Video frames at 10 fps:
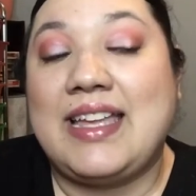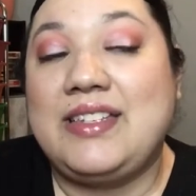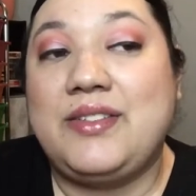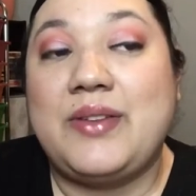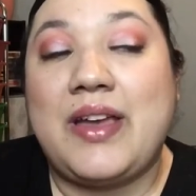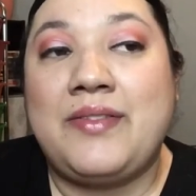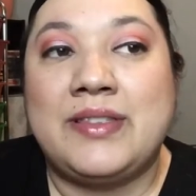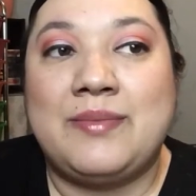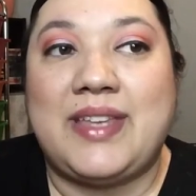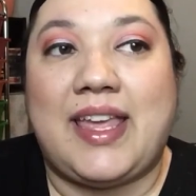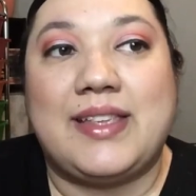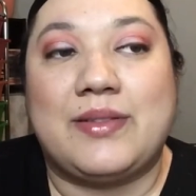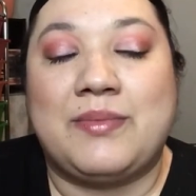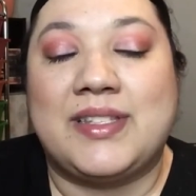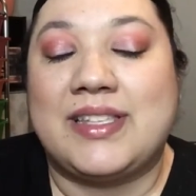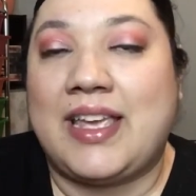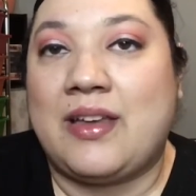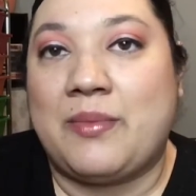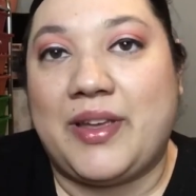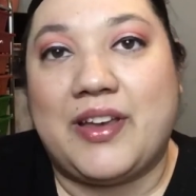I do have some days where I'm just like, oh
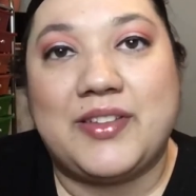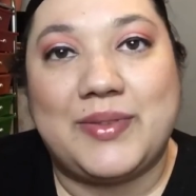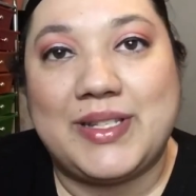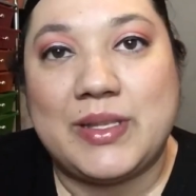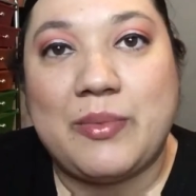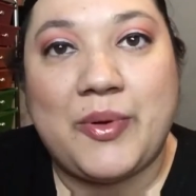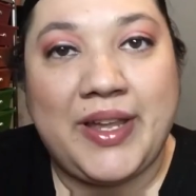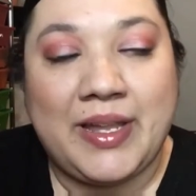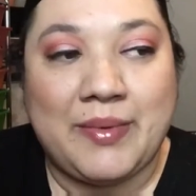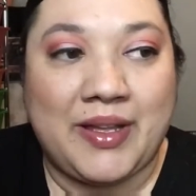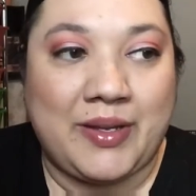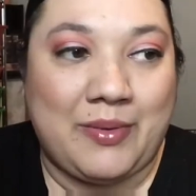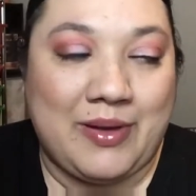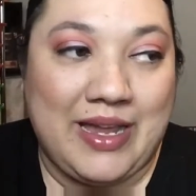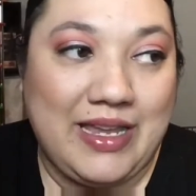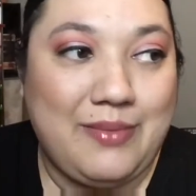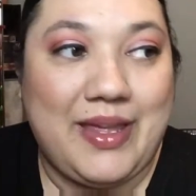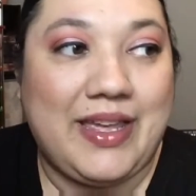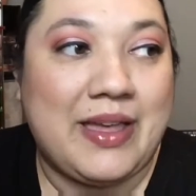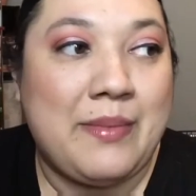my gosh, what's the point? I'm not gonna wear any
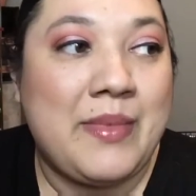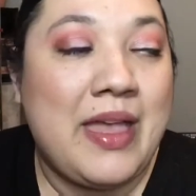makeup.